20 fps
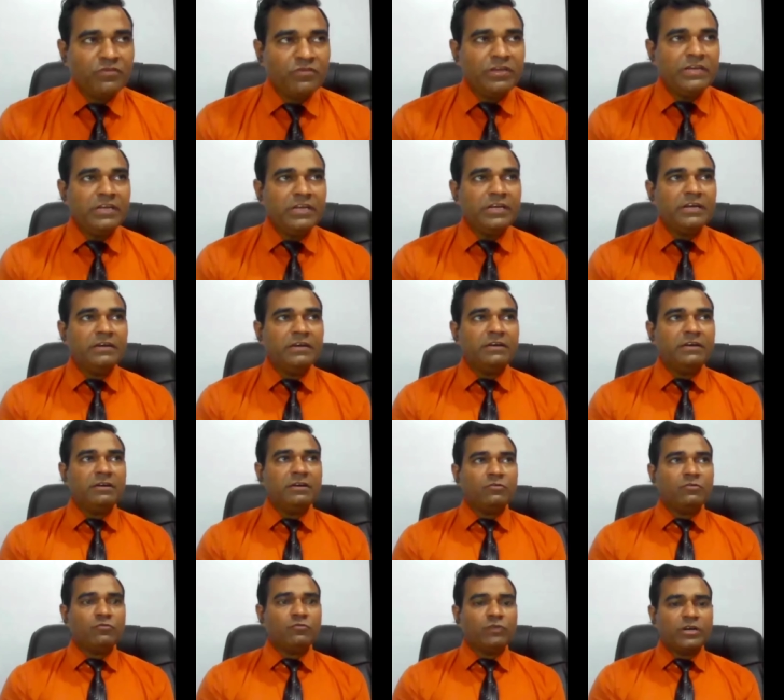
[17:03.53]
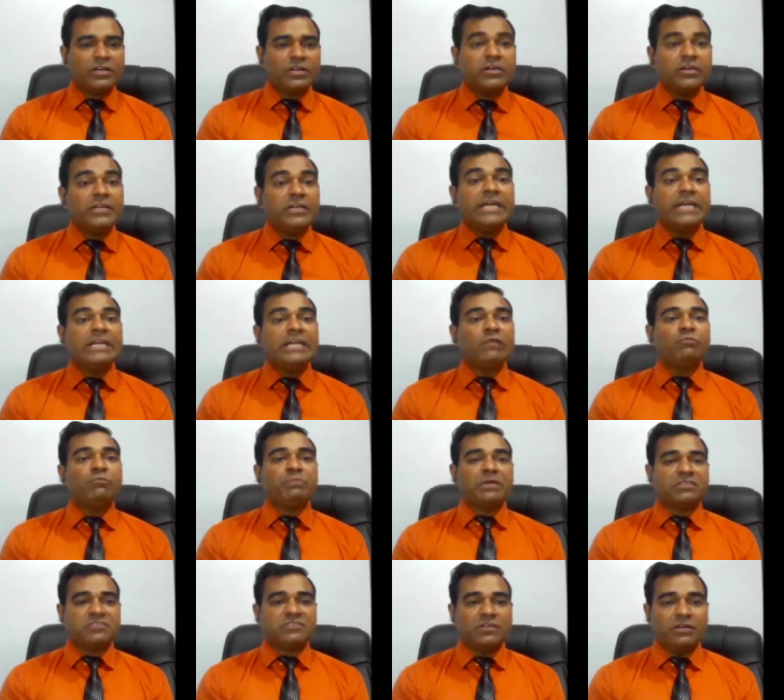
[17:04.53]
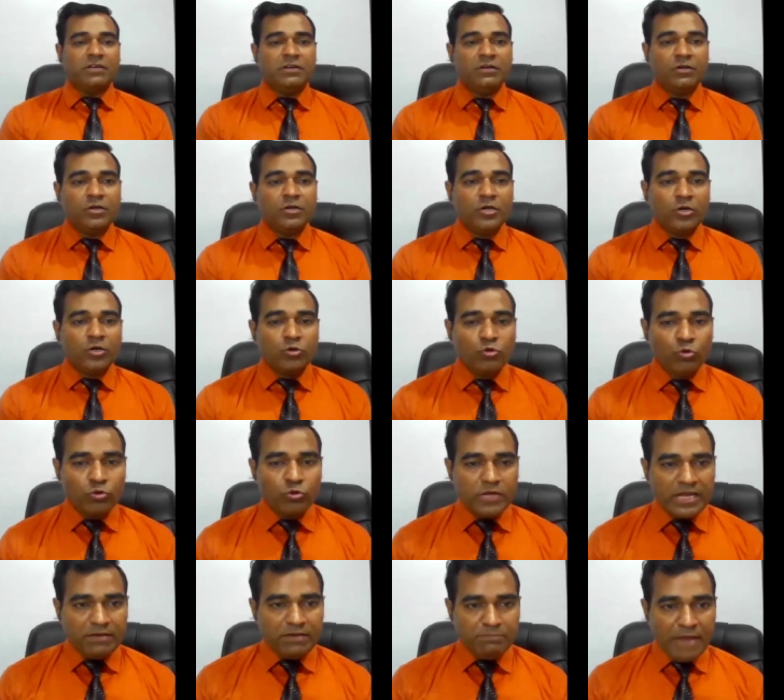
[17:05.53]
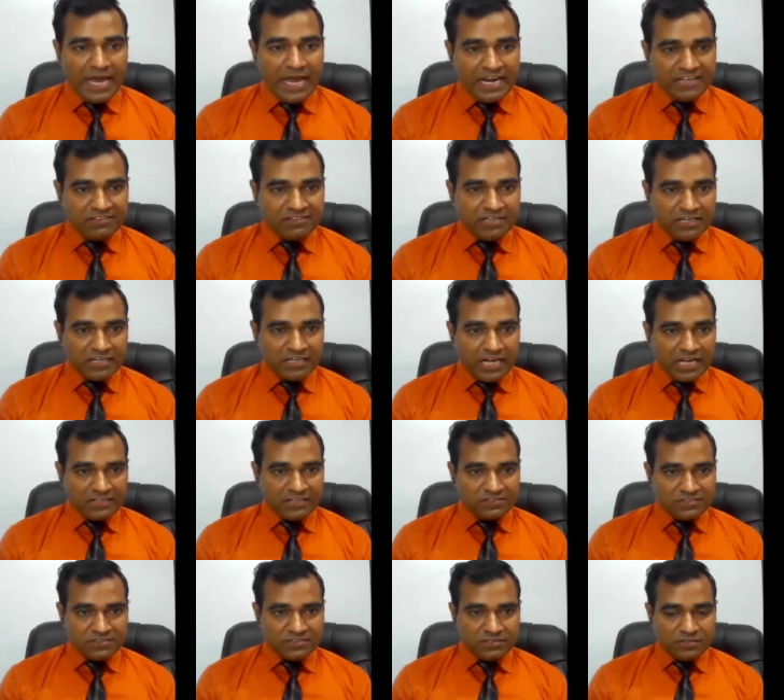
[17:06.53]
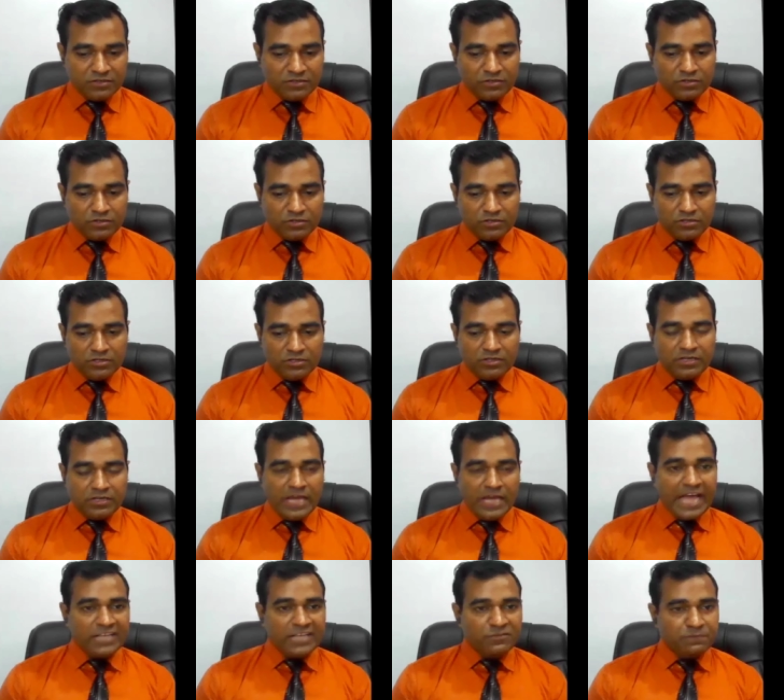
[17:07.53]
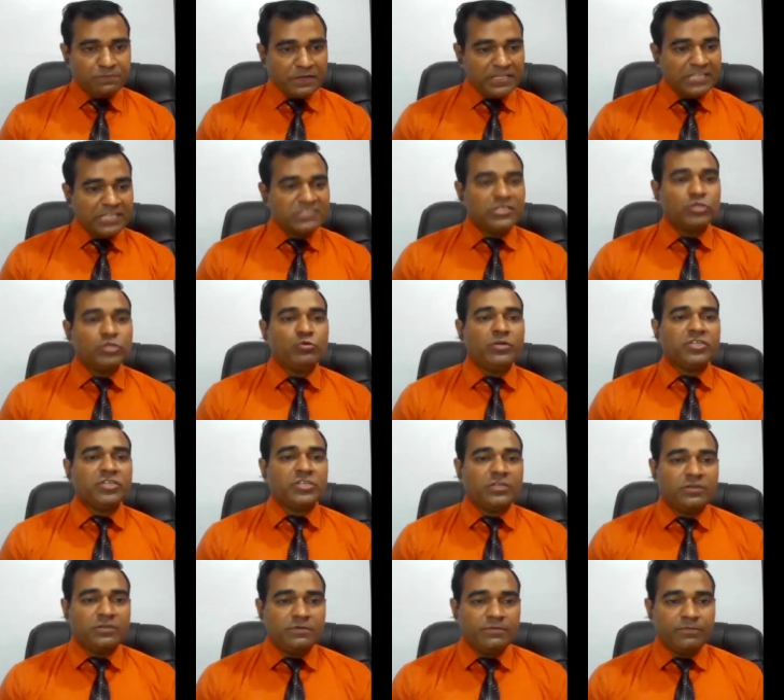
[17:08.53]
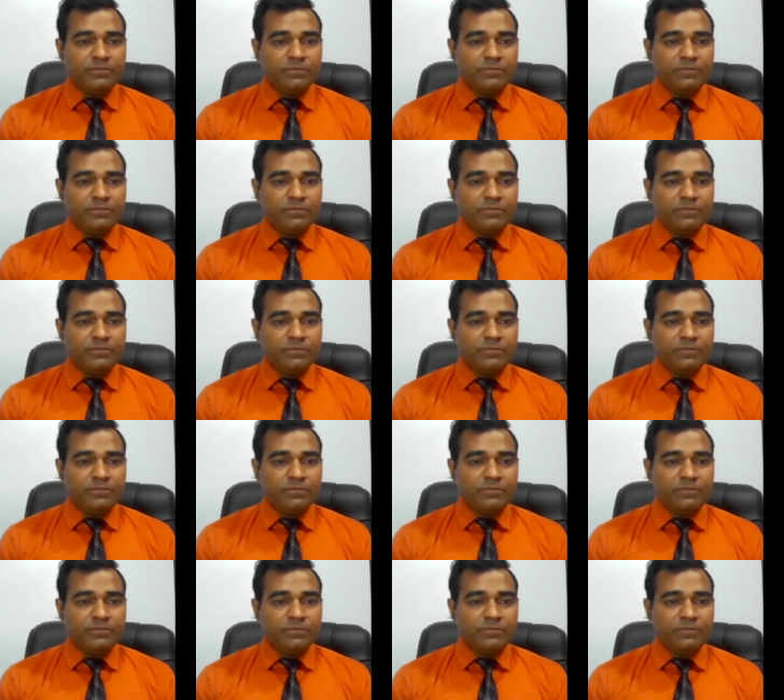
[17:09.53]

we need one creative person who can manage the task as per the situation.